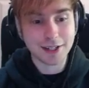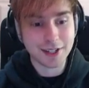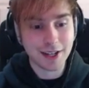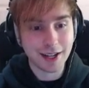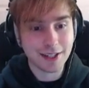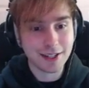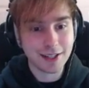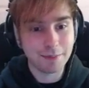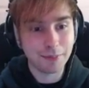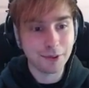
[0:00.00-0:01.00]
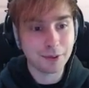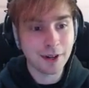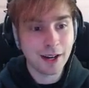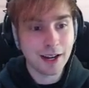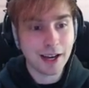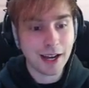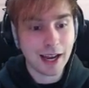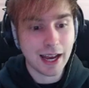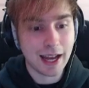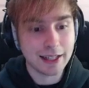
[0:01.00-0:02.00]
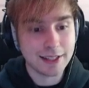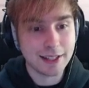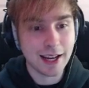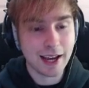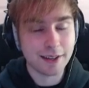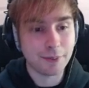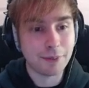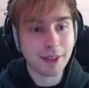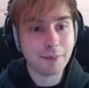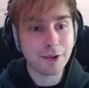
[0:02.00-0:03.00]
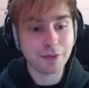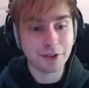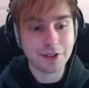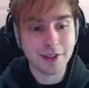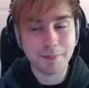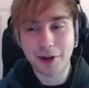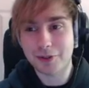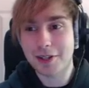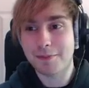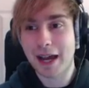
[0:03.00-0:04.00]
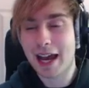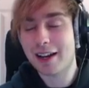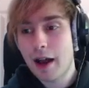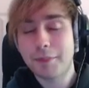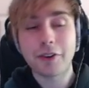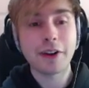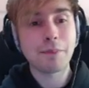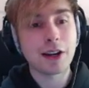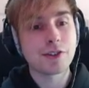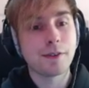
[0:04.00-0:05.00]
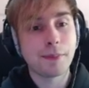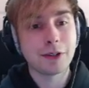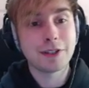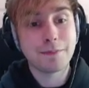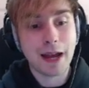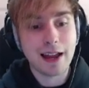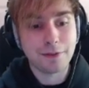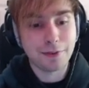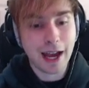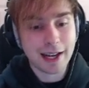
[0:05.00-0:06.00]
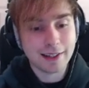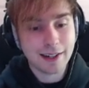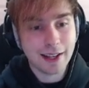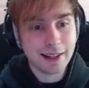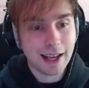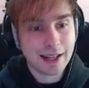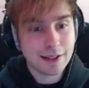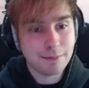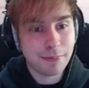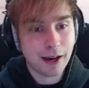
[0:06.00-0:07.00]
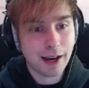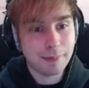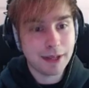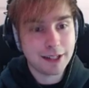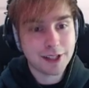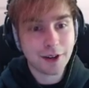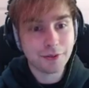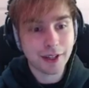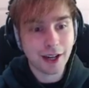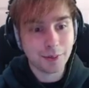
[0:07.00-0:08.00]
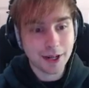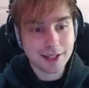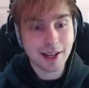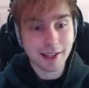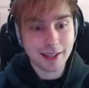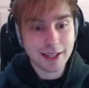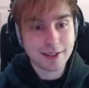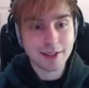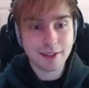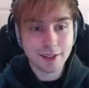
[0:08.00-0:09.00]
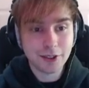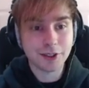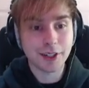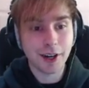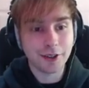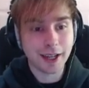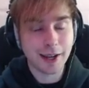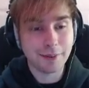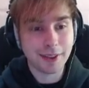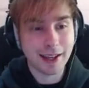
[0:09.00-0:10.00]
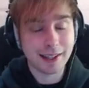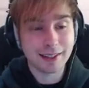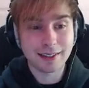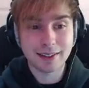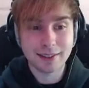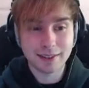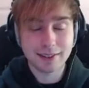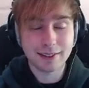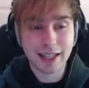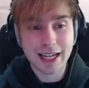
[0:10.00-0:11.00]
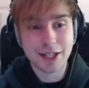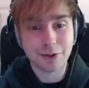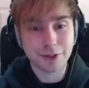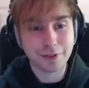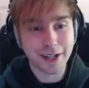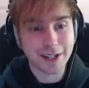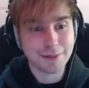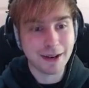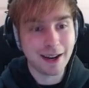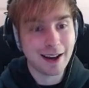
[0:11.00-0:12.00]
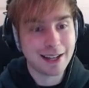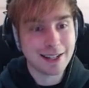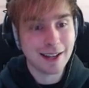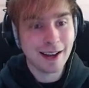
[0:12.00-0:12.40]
just nice and simple. And yeah, we then move on to the belted pant. I'm not really much of a belted pant fan in the end, but I mean, some of the colorways like this look okay with it. That sort of hurts my eyes,